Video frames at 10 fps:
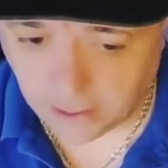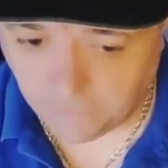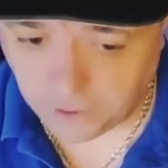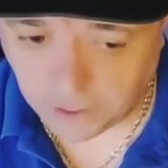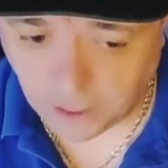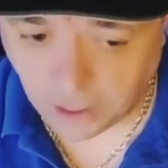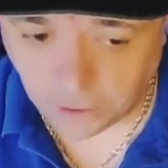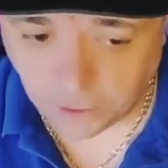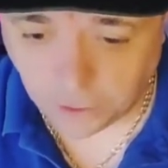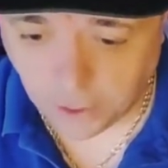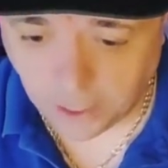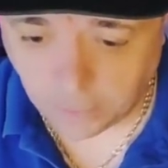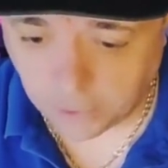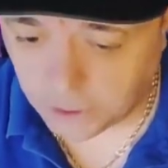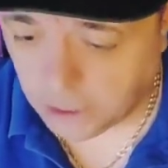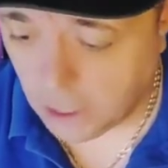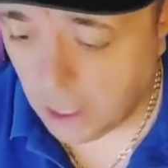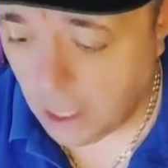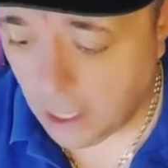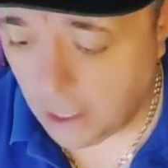toddlers, or animals.
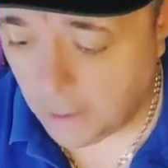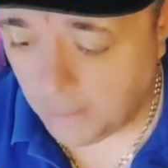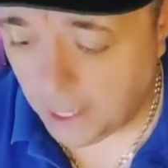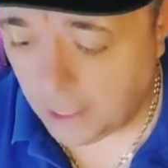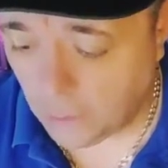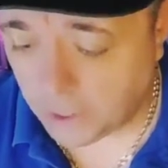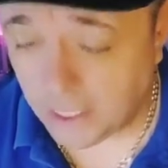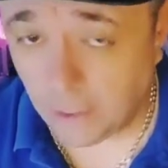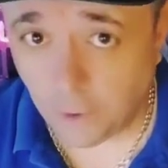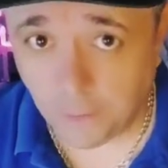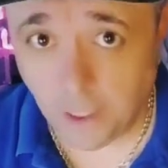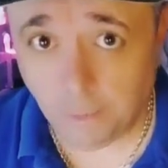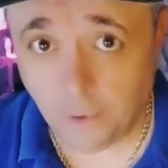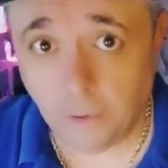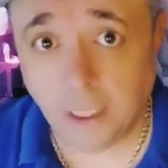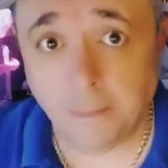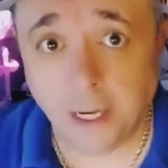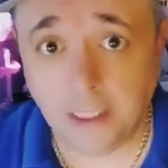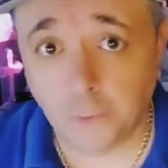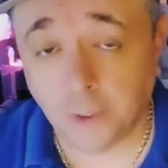I don't connect with people that pass
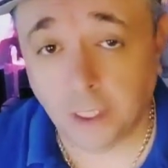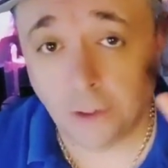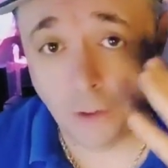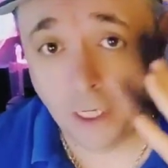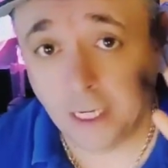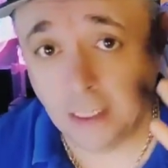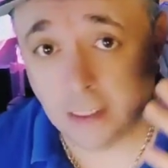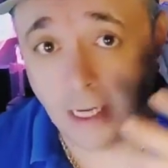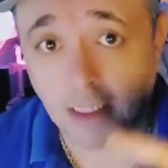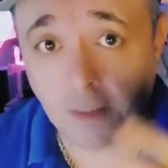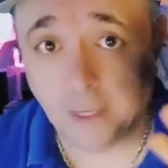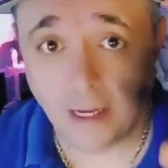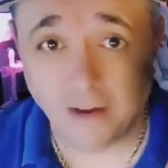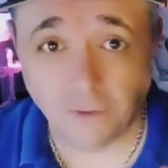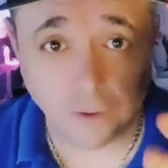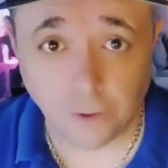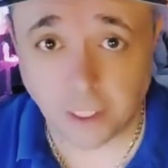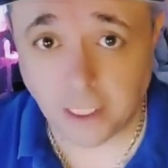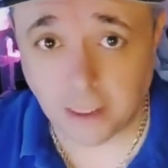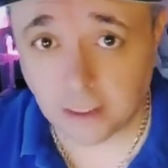within 30 days. It has to be after 30 days.
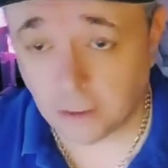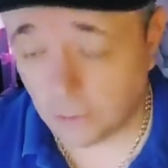So